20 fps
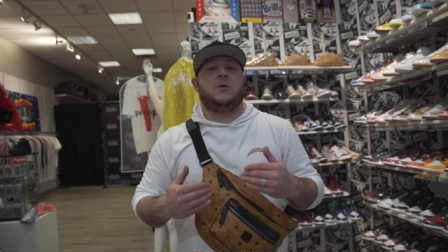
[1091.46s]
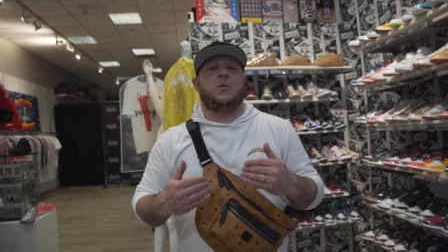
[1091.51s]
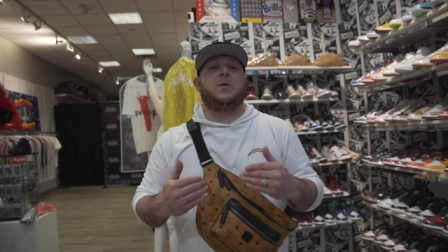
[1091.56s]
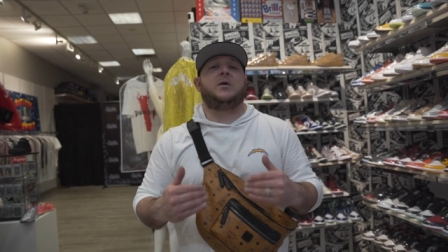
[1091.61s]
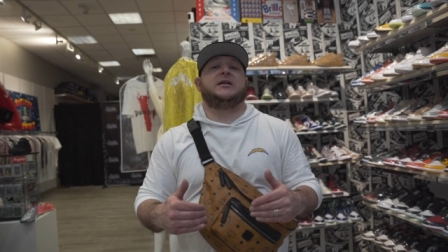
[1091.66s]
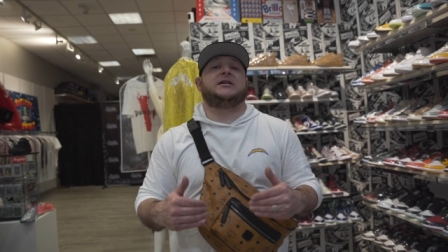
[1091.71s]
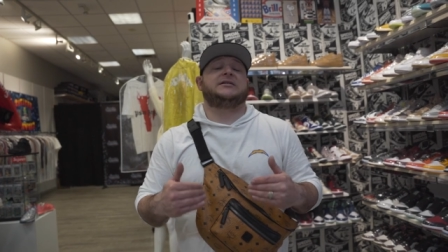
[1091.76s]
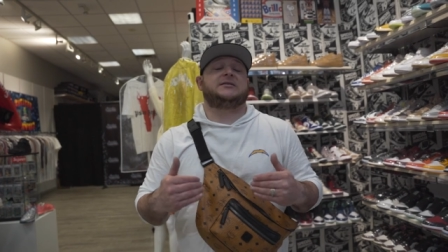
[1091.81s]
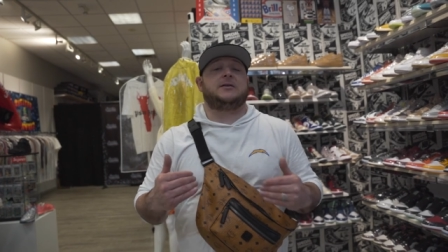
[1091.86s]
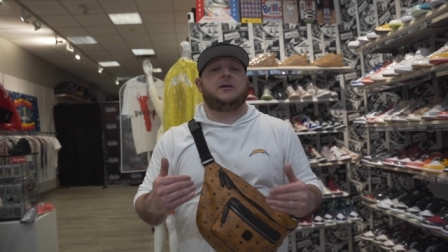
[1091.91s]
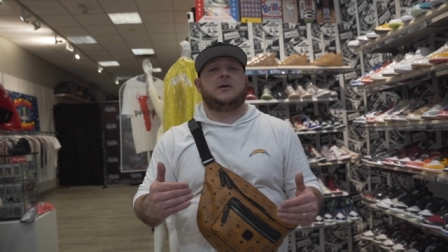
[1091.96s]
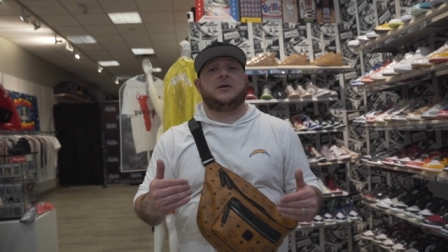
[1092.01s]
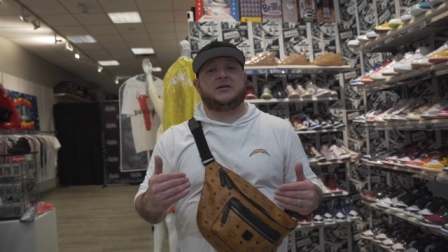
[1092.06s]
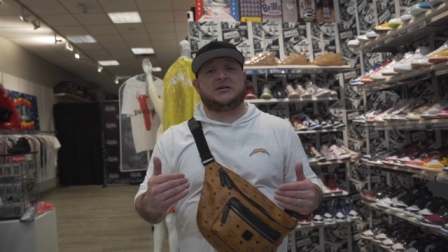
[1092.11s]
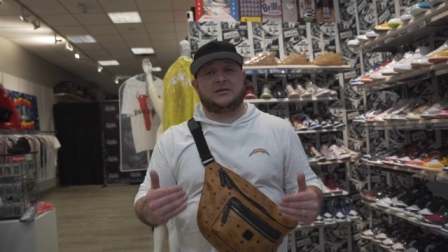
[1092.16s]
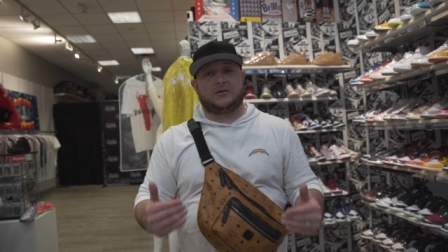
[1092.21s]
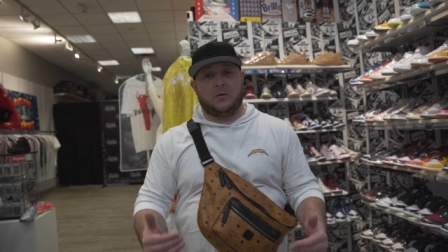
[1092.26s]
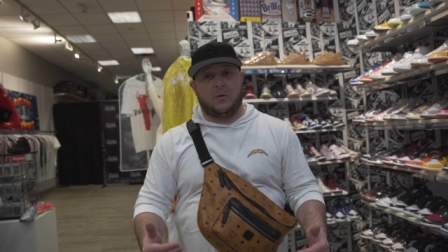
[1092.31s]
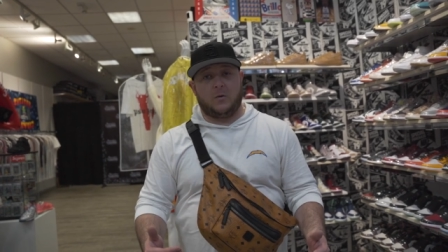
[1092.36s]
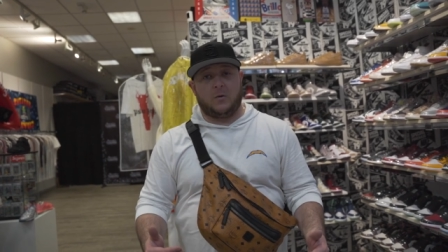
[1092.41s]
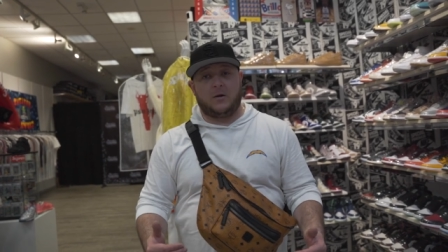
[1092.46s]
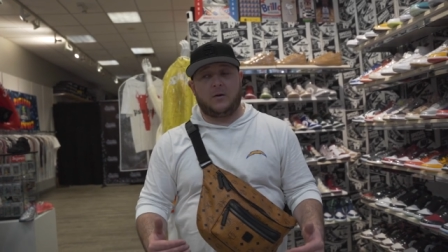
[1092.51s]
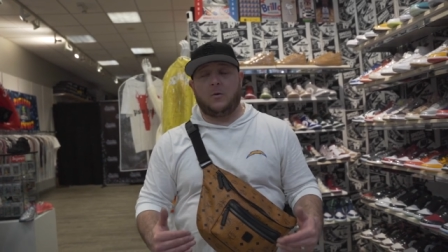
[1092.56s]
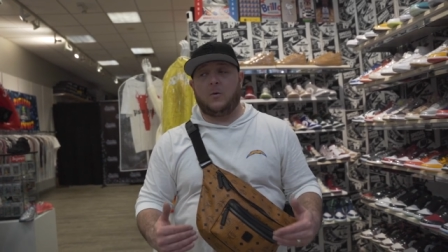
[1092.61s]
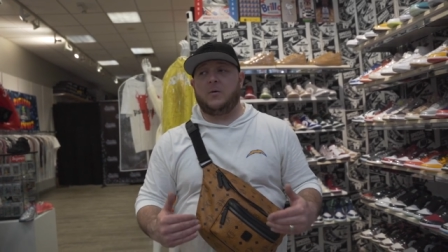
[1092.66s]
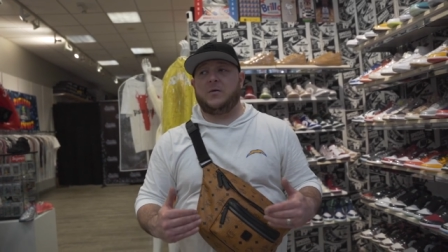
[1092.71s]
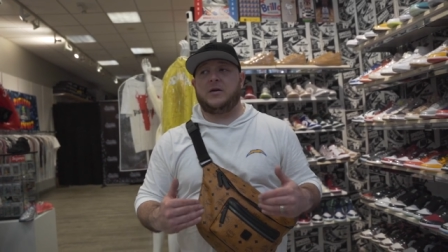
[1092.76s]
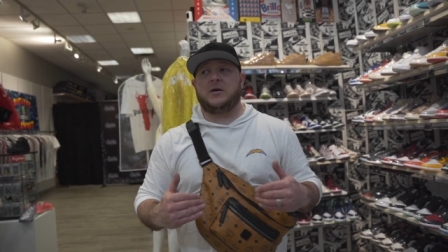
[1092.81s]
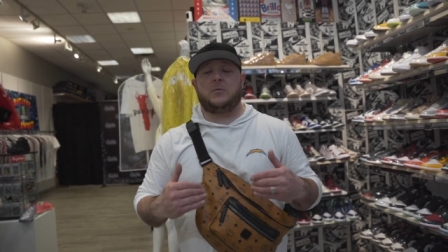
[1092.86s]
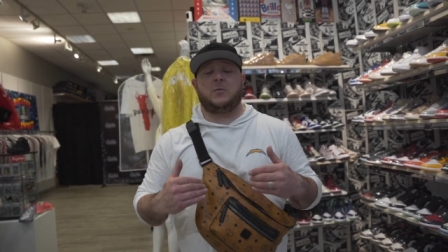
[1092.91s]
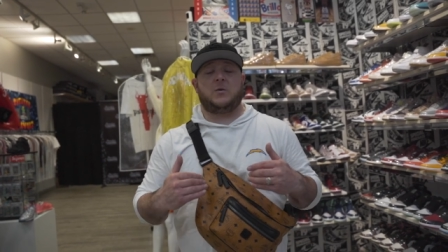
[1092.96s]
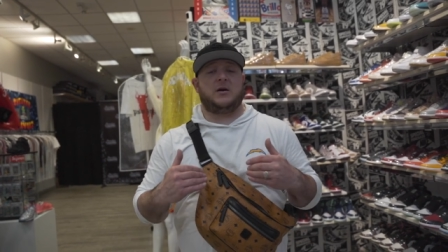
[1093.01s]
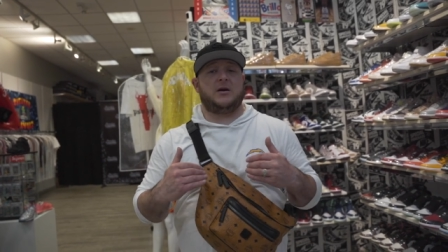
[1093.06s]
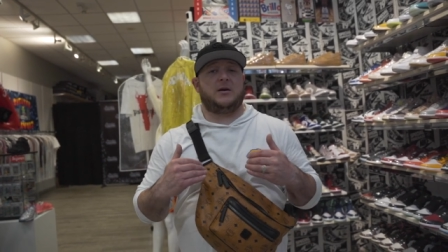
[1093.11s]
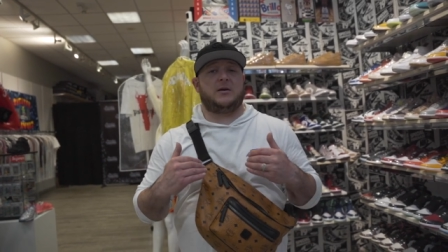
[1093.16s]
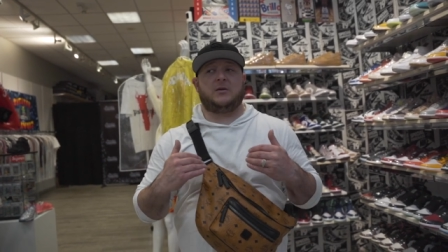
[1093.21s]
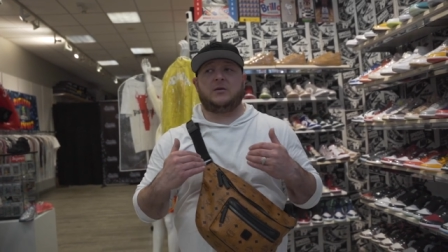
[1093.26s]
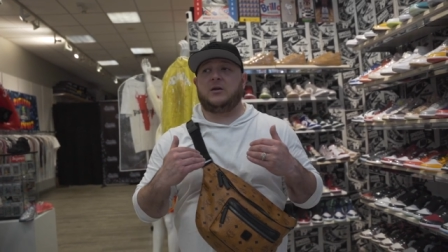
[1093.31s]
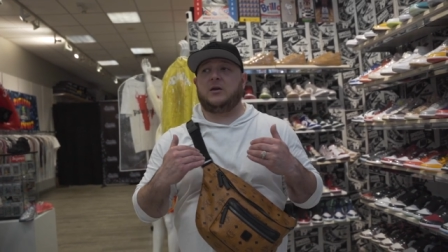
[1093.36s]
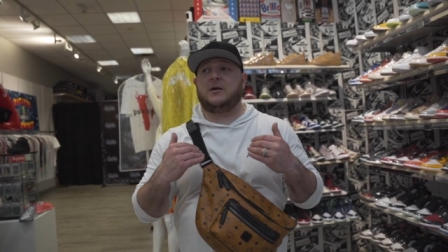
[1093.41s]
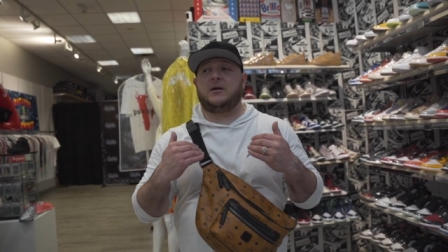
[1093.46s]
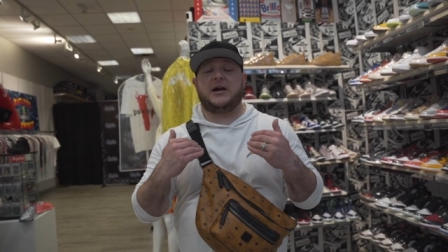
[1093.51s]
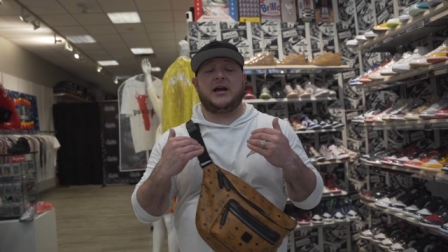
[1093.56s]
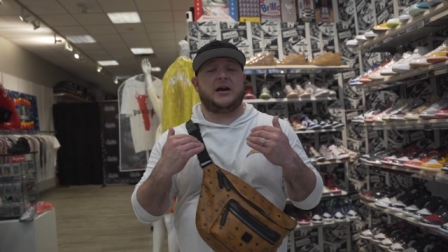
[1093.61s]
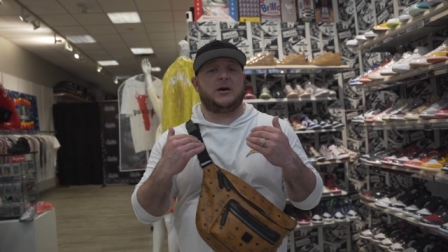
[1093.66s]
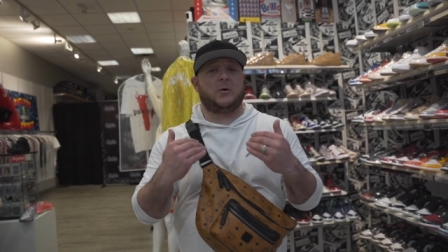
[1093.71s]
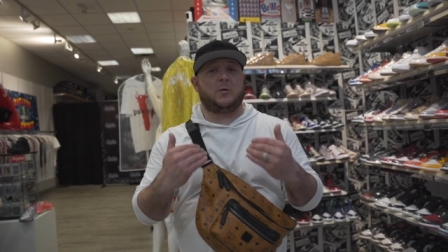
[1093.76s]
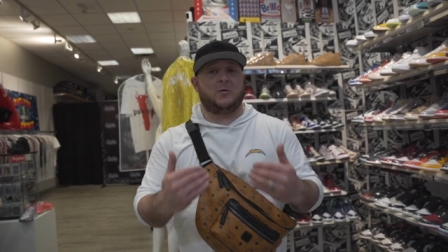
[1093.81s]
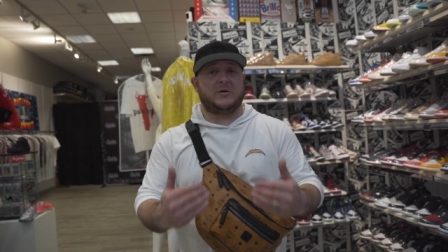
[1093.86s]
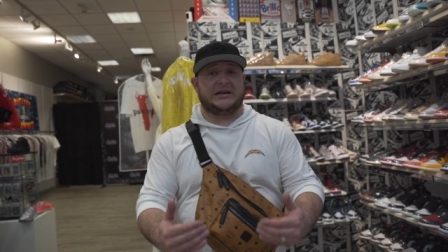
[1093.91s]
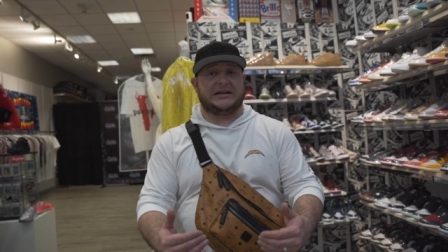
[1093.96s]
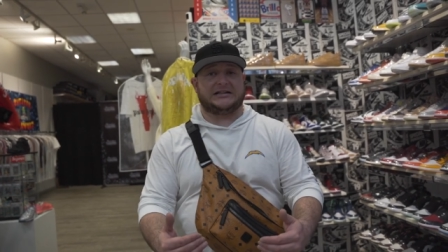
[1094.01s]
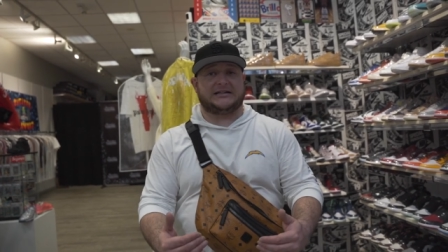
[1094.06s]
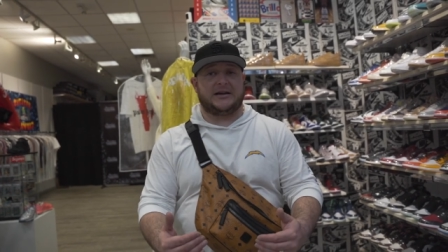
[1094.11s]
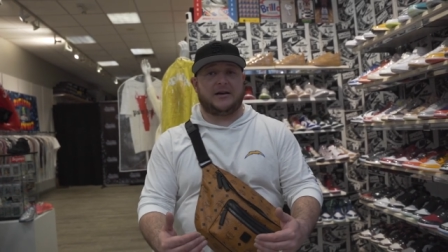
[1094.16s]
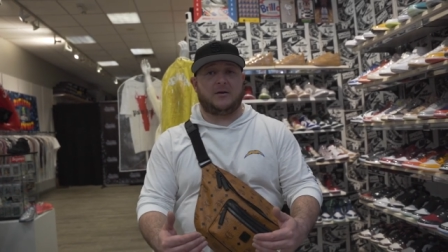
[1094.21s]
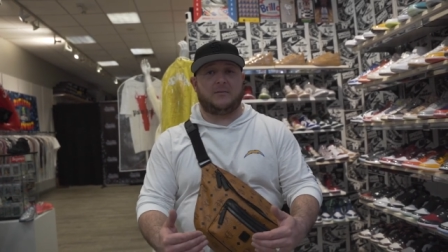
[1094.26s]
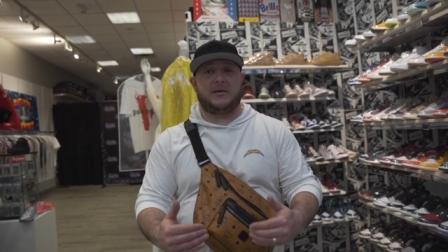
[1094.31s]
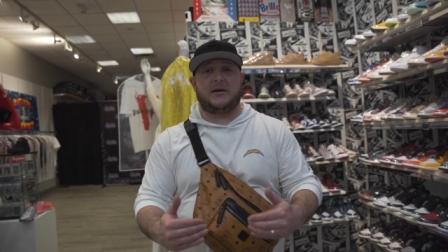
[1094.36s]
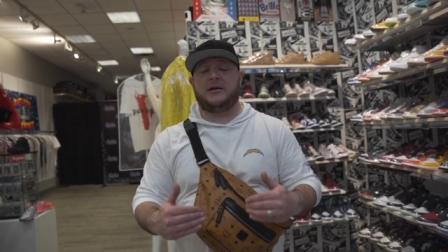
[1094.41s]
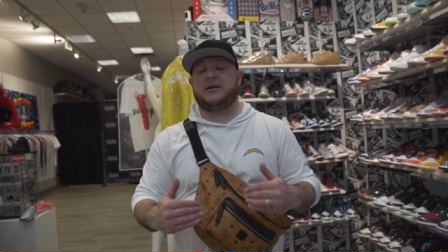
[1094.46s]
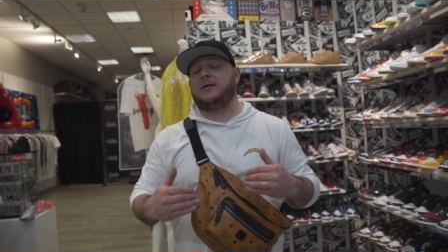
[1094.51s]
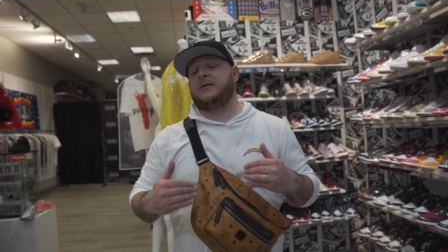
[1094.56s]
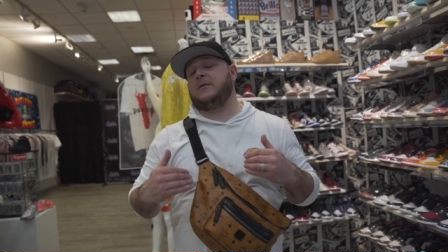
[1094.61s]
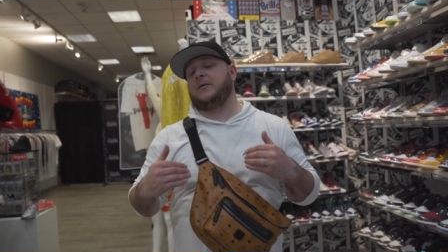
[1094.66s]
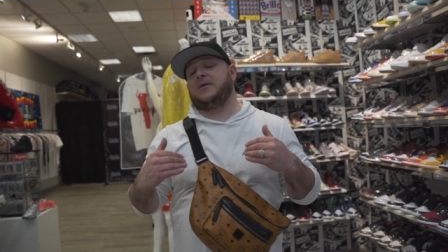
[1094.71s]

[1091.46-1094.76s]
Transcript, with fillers: want to start a store, or they want to learn how to resell better,